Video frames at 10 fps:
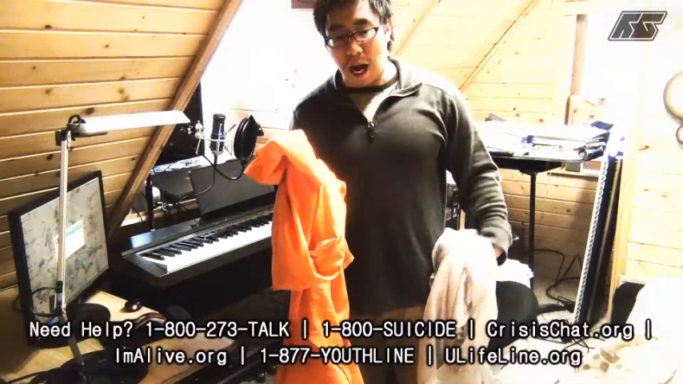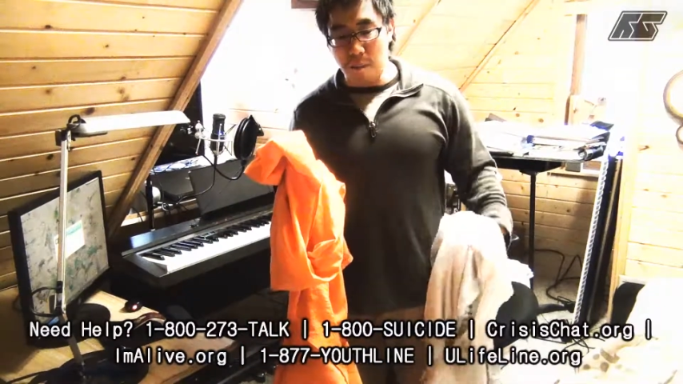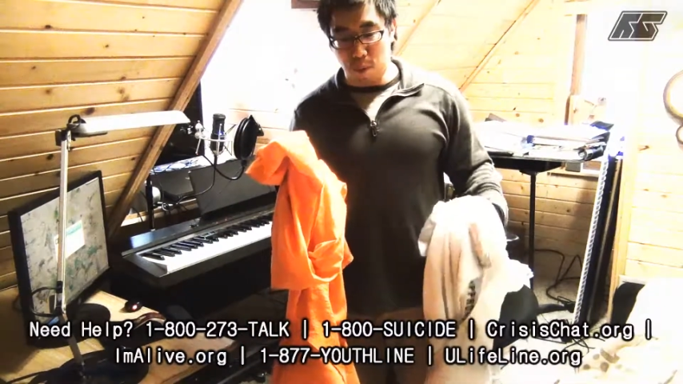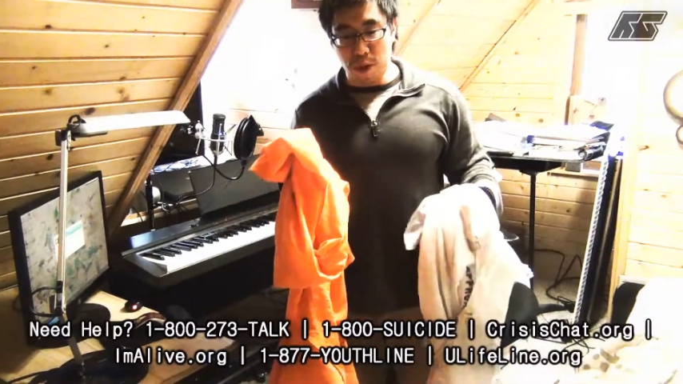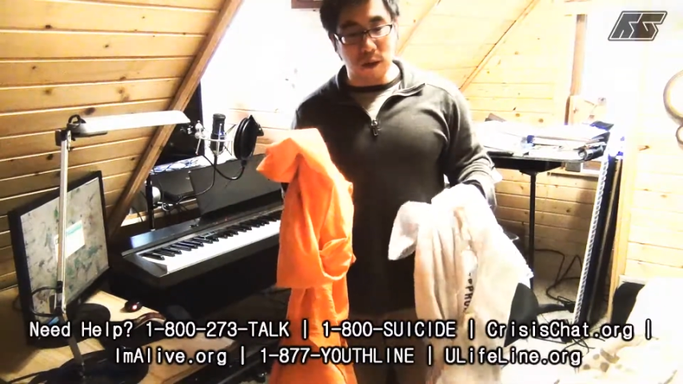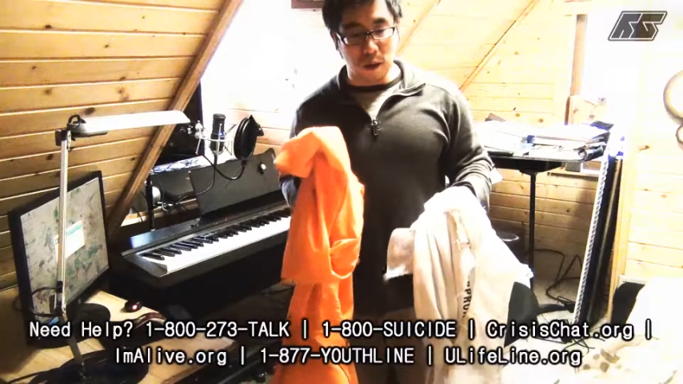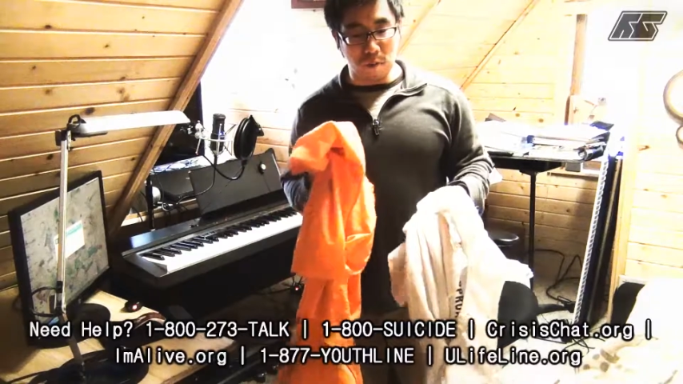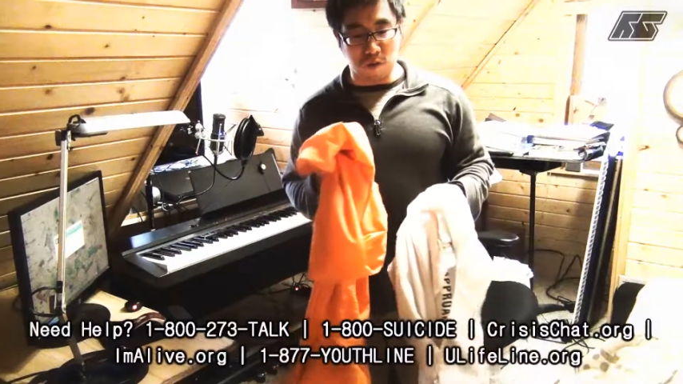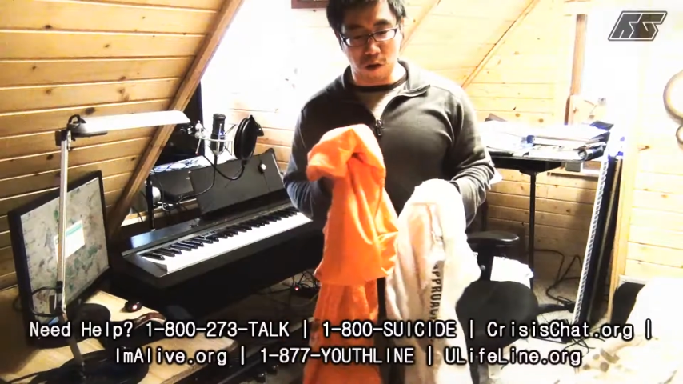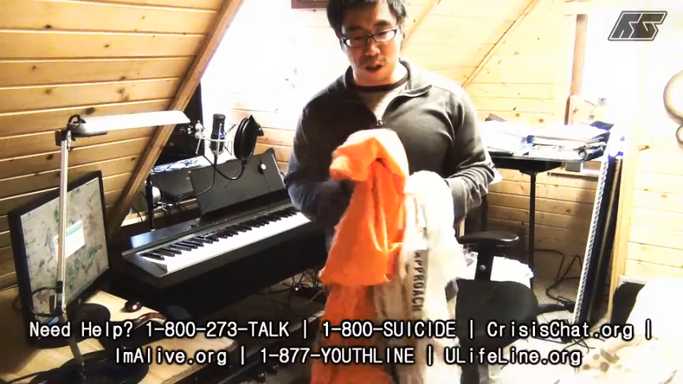I'm pretty
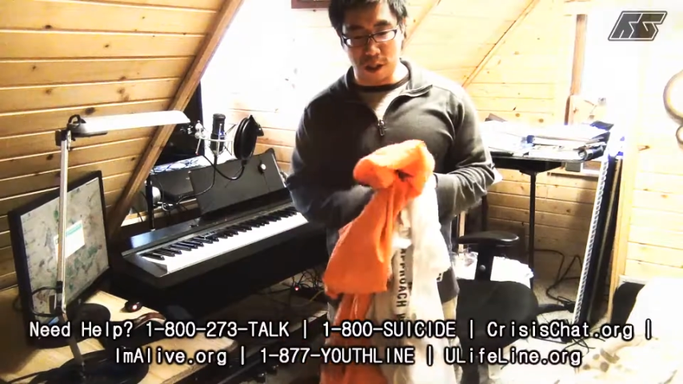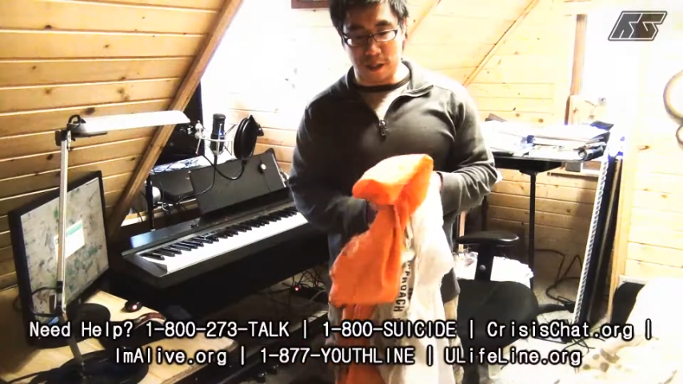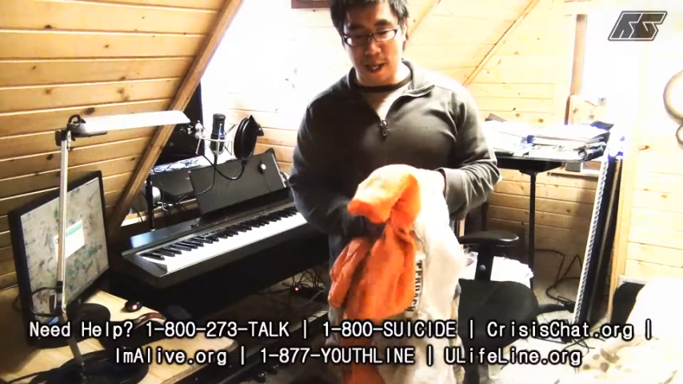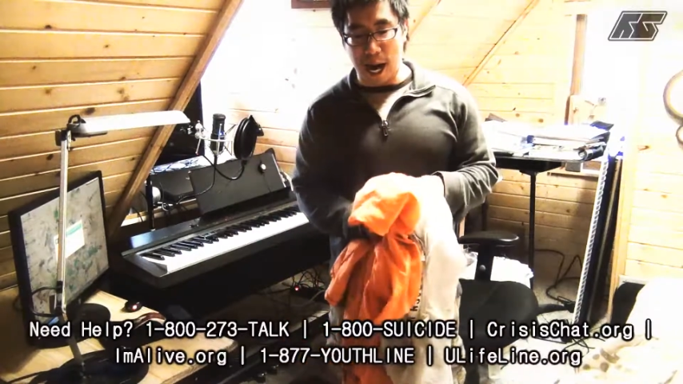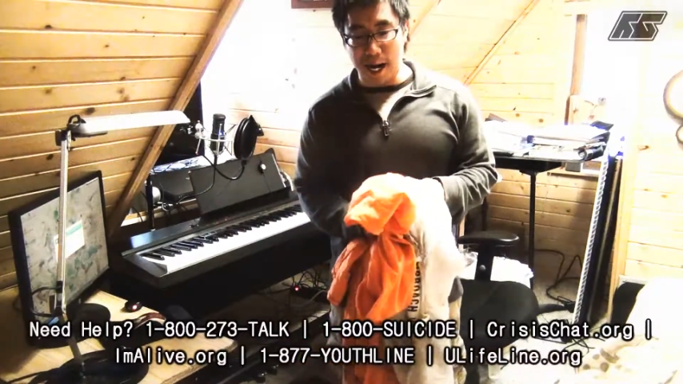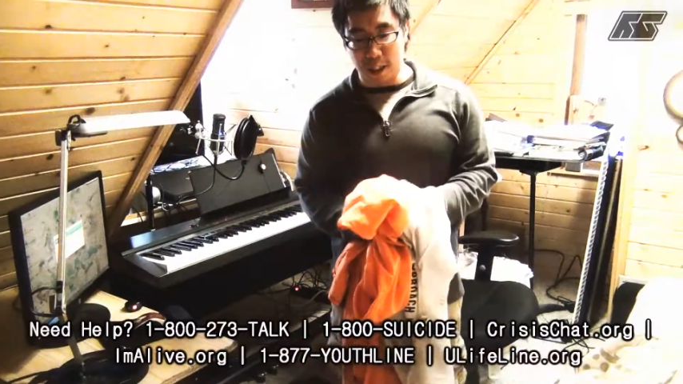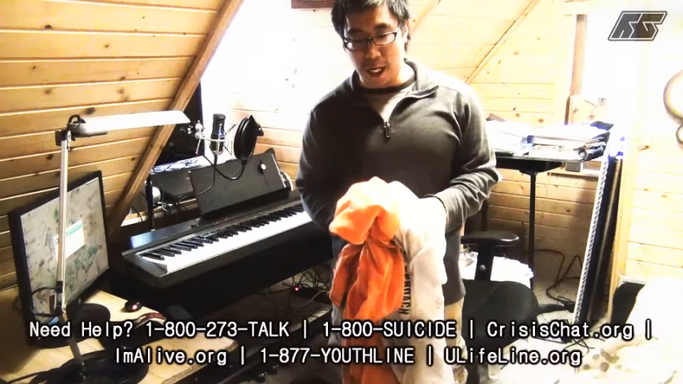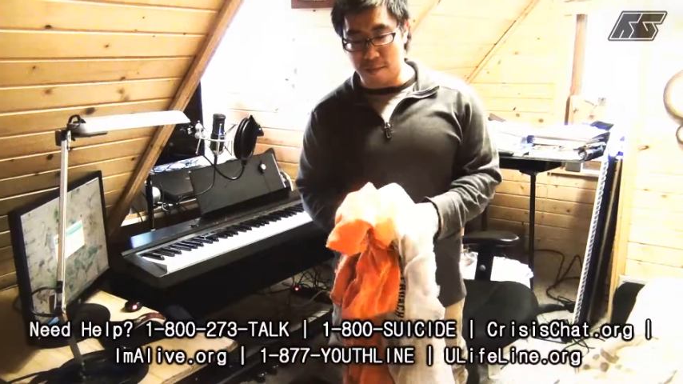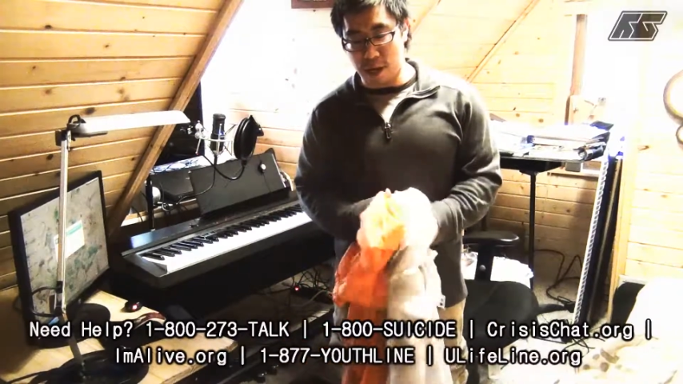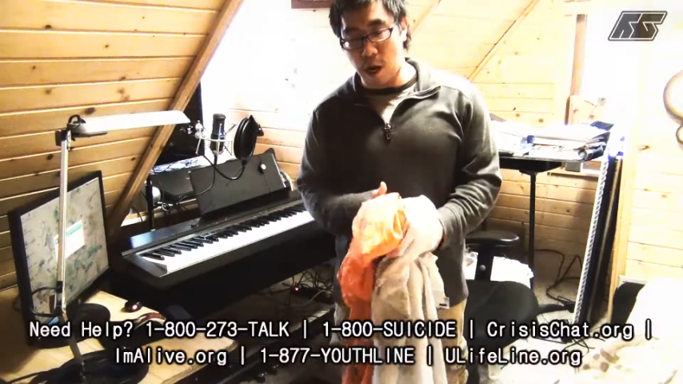fortunate that I
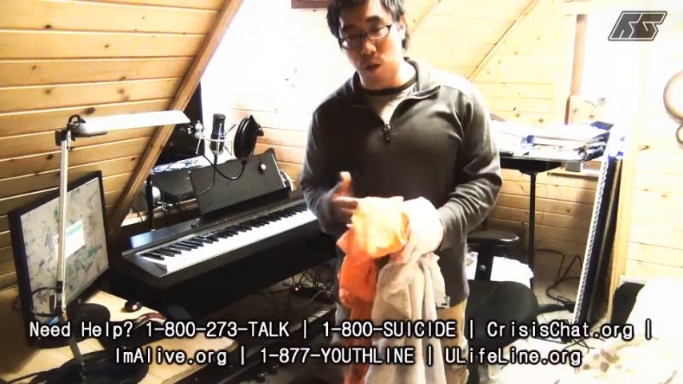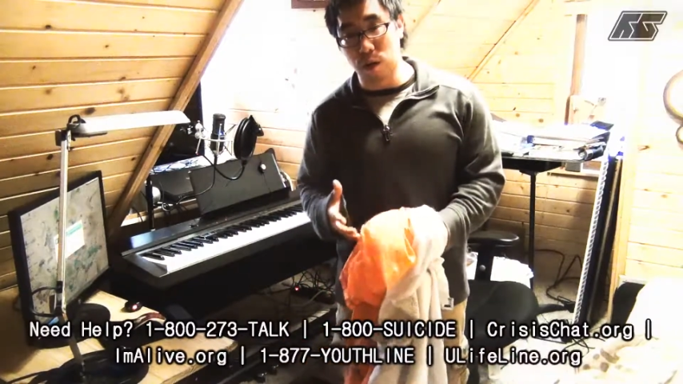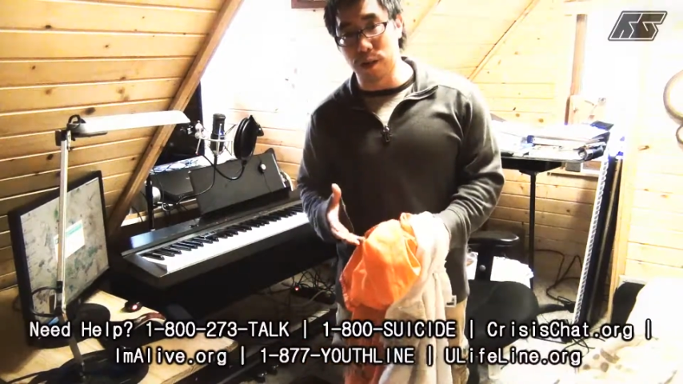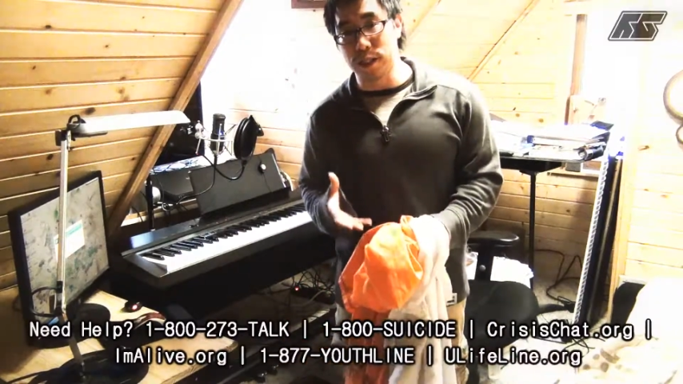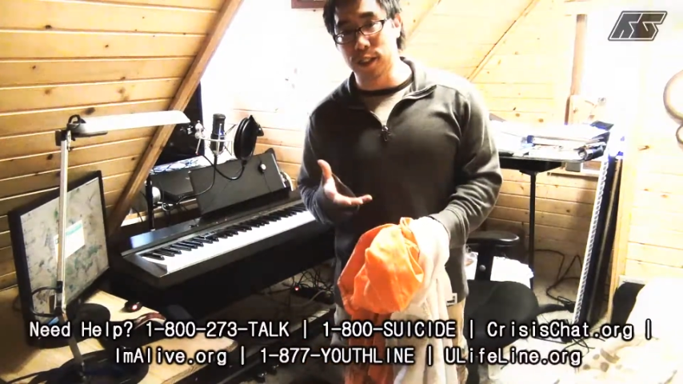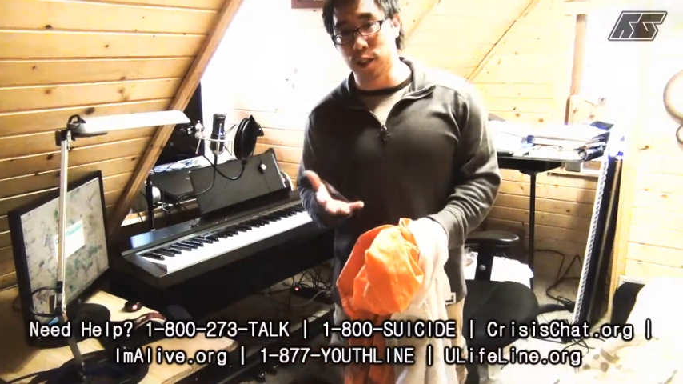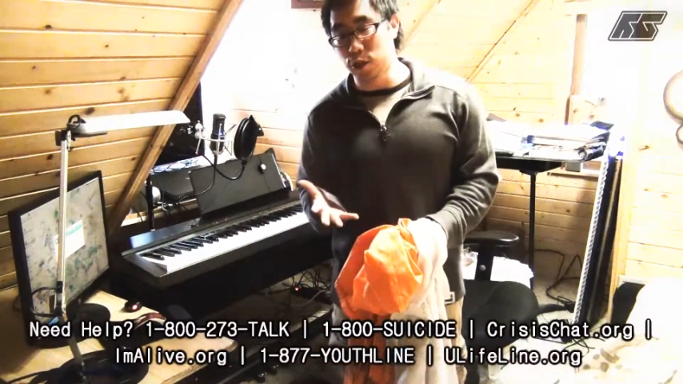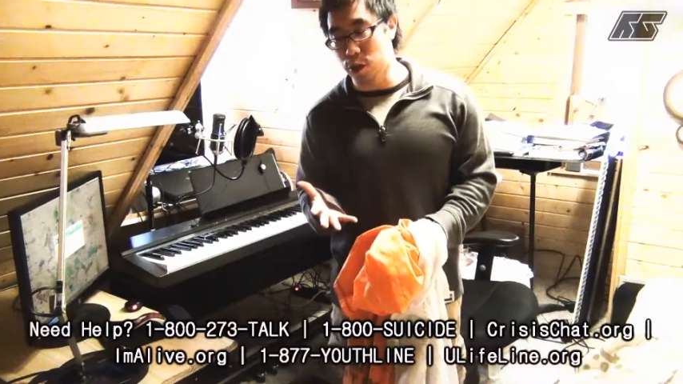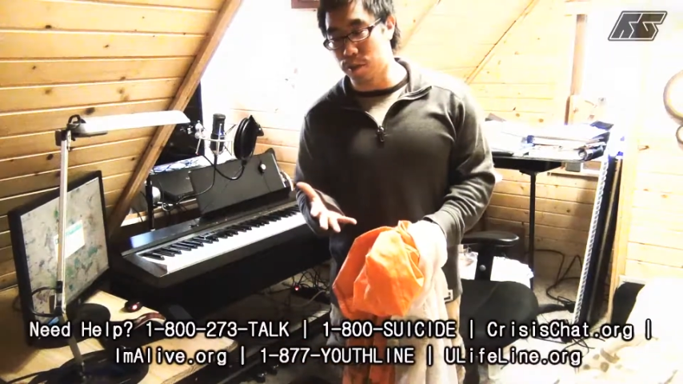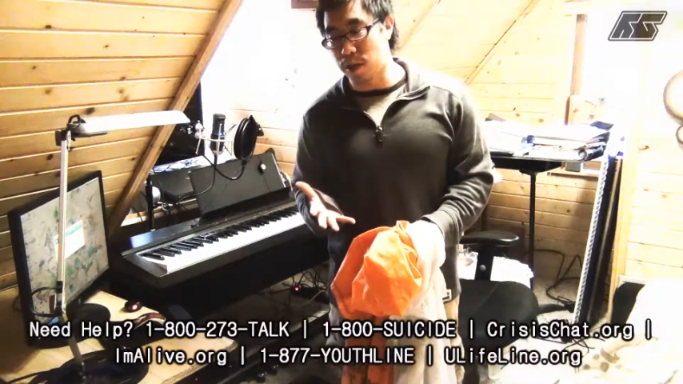actually have an outlet in these
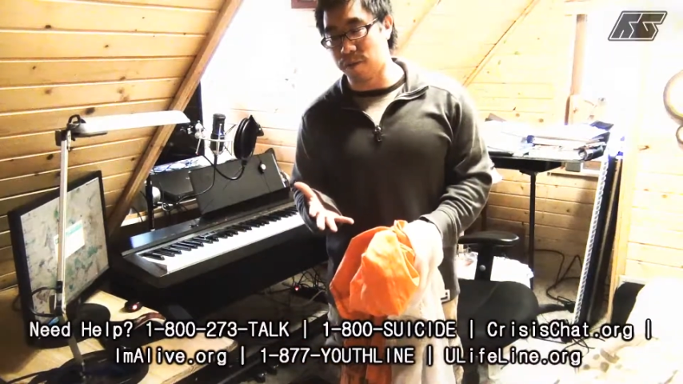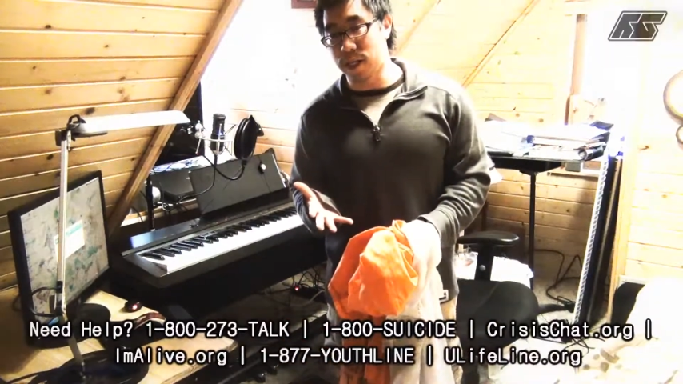YouTube stuff,